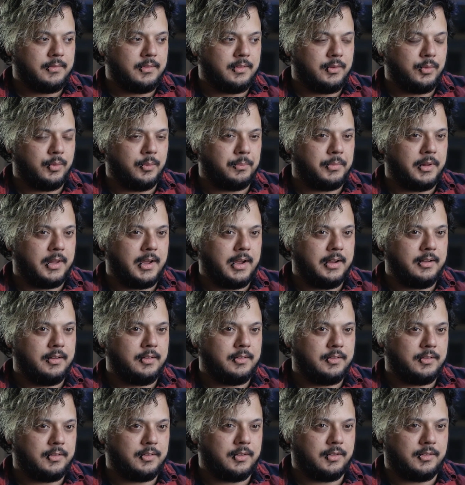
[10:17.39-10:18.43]
to apply
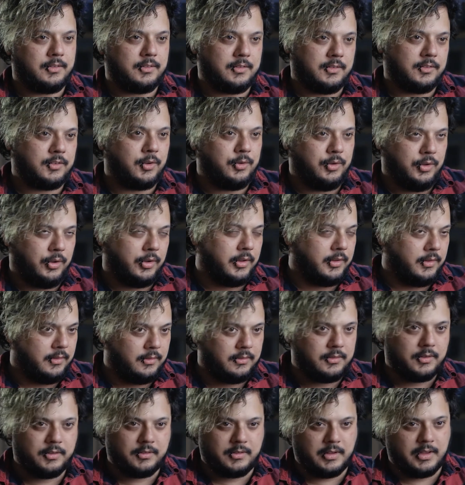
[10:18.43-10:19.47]
so you
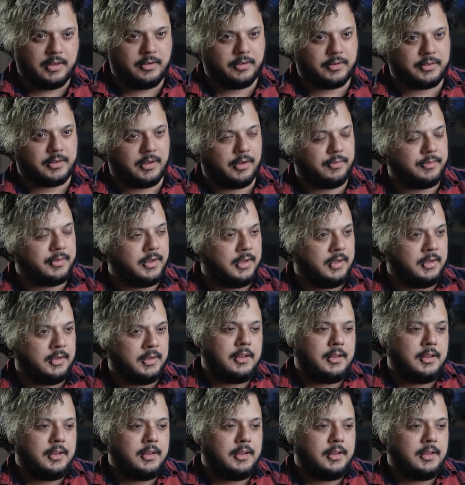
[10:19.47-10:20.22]
can sustain yourself.